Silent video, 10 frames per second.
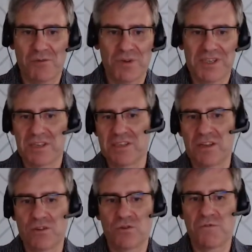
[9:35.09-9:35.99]
we
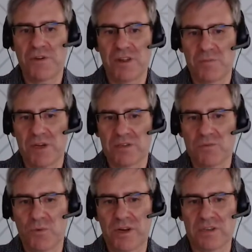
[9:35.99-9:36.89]
succeeded or failed, because
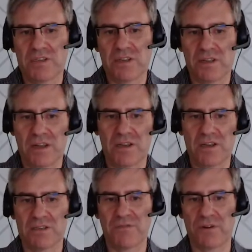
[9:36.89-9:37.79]
we are still at
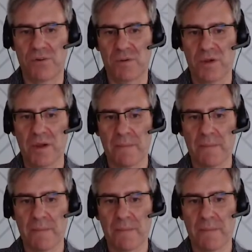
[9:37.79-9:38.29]
this very